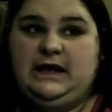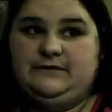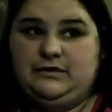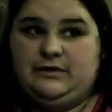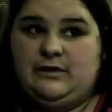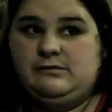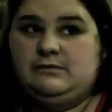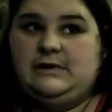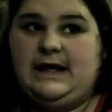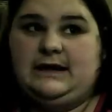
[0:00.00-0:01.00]
if you
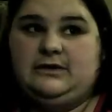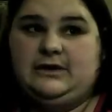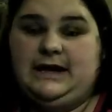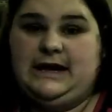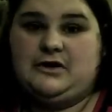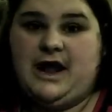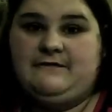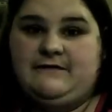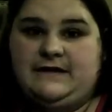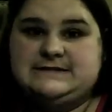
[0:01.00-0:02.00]
don't like looking at
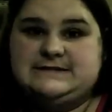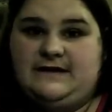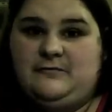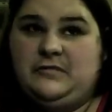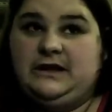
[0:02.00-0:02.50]
graphic stuff,